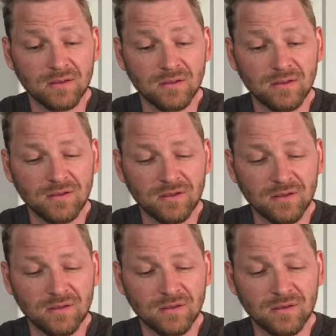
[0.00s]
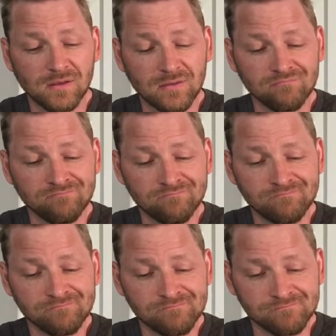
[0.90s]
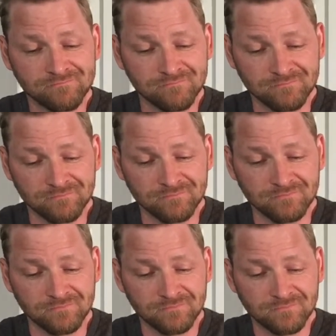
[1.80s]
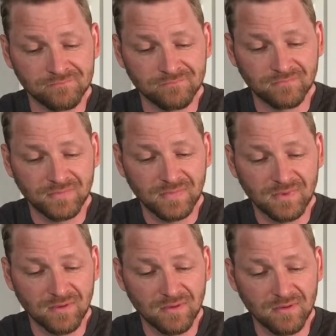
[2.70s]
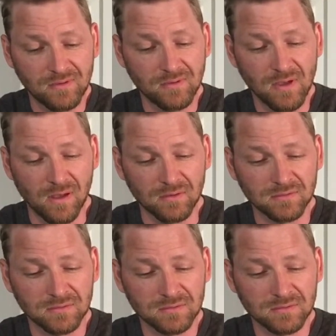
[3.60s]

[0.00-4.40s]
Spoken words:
(silent)